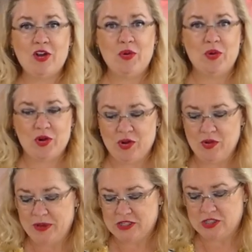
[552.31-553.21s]

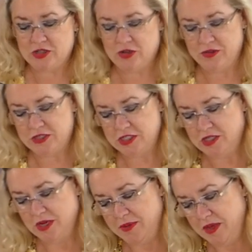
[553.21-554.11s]
corn mixture, this
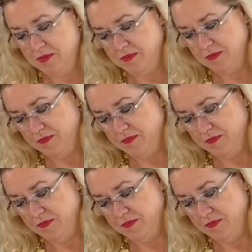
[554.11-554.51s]
yummy